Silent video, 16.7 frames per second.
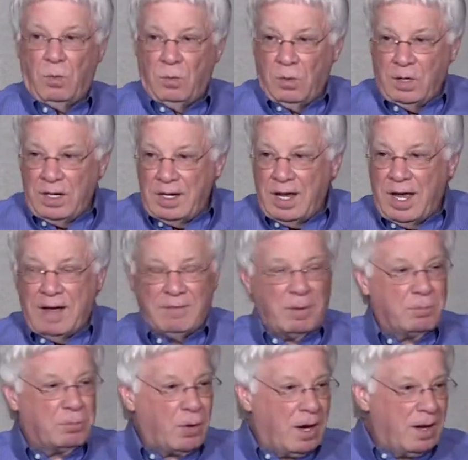We have
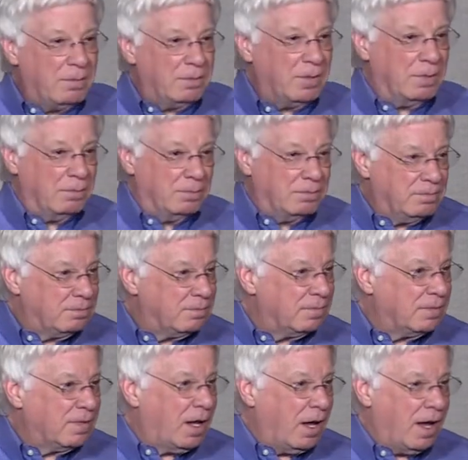a problem.
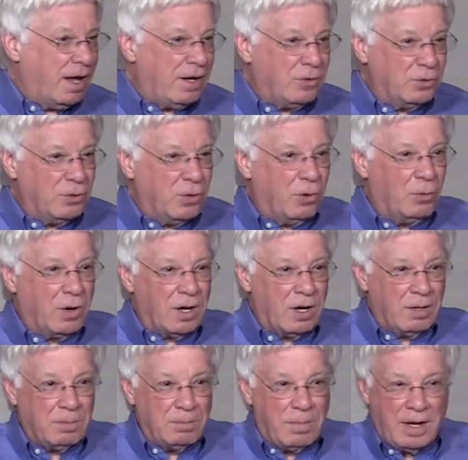I don't know
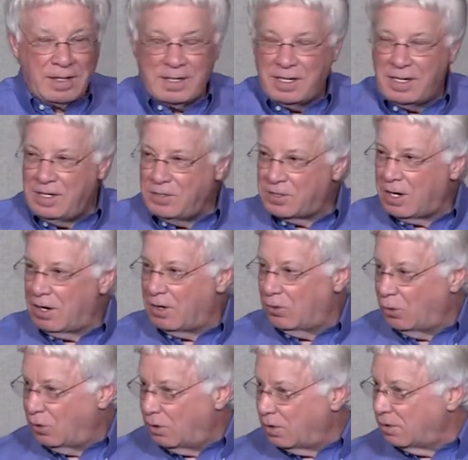where my keys are,
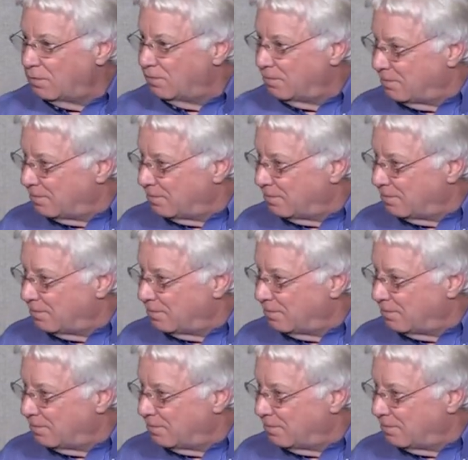Lord.